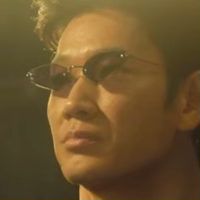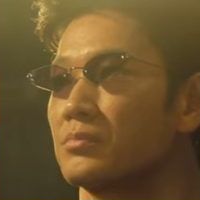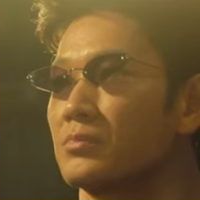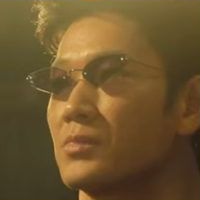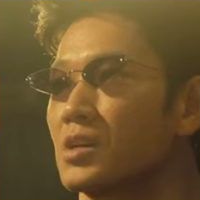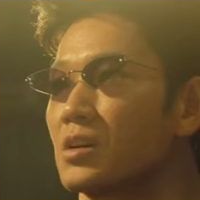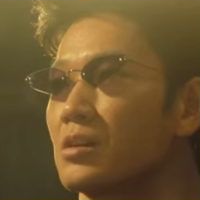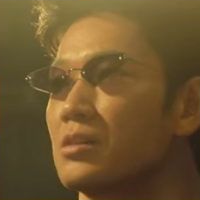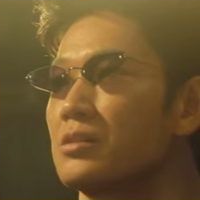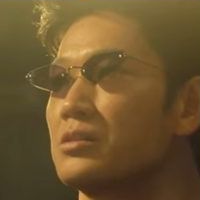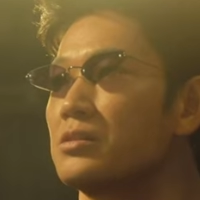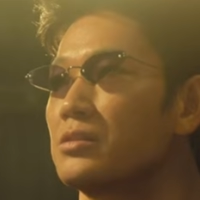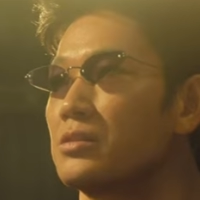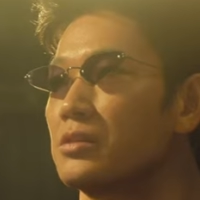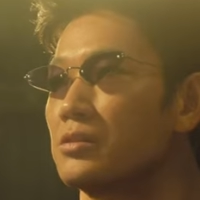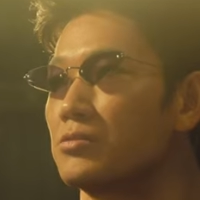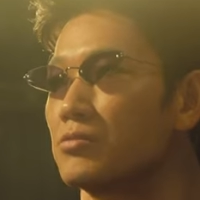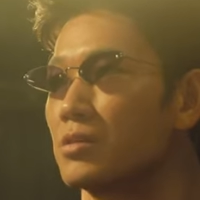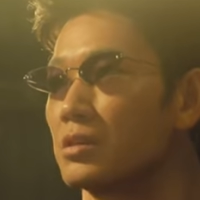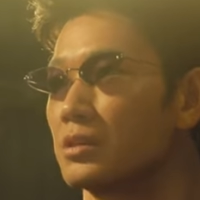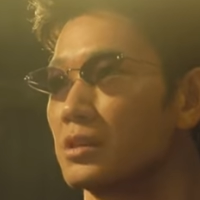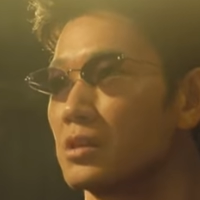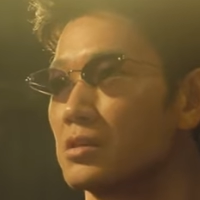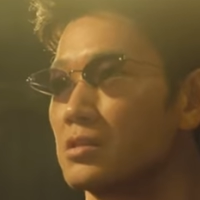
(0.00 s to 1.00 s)
the
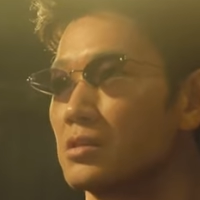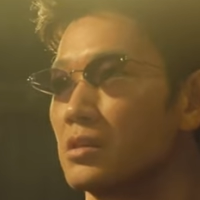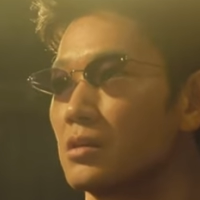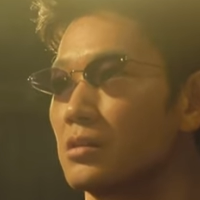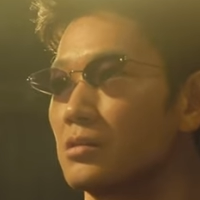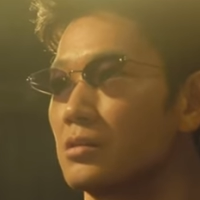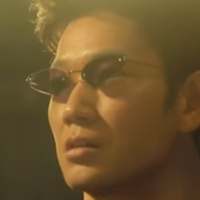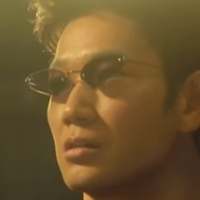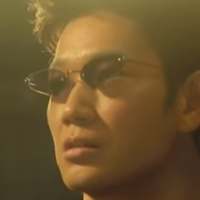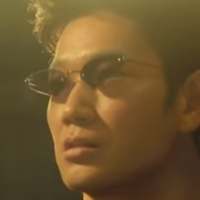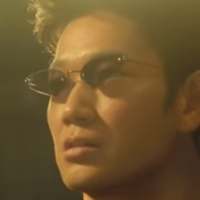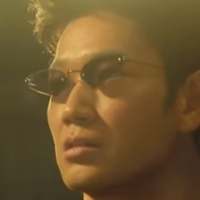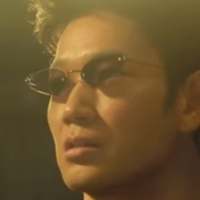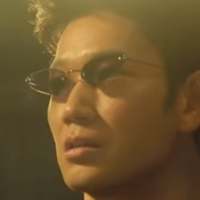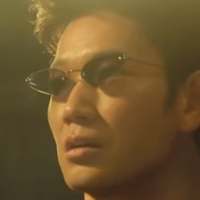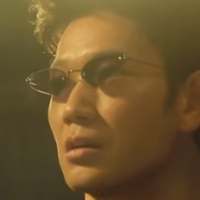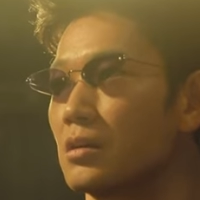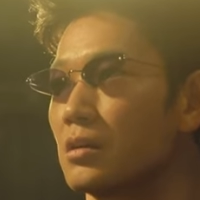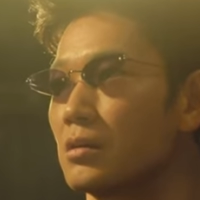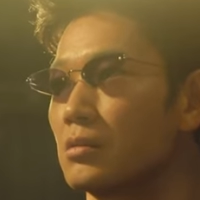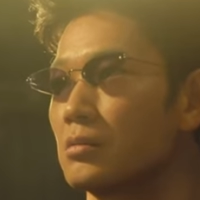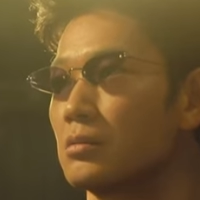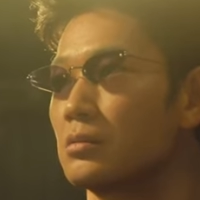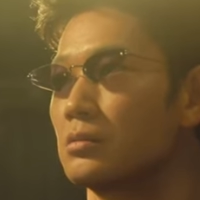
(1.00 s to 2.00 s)
strongest is
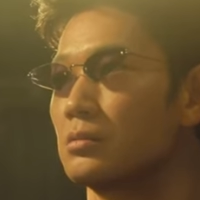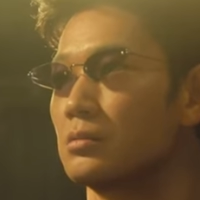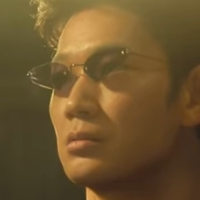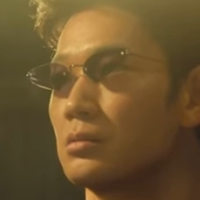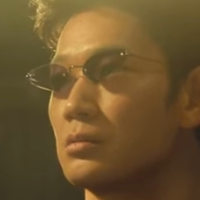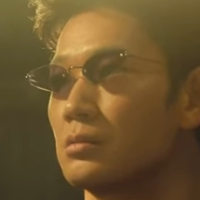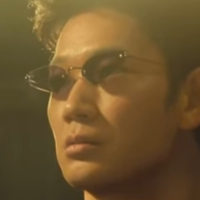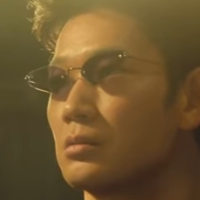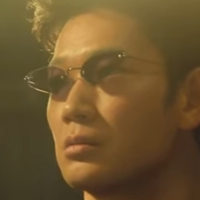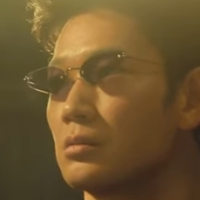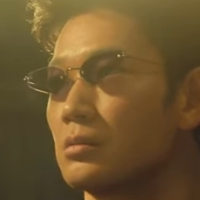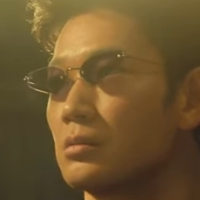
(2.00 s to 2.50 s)
basically there.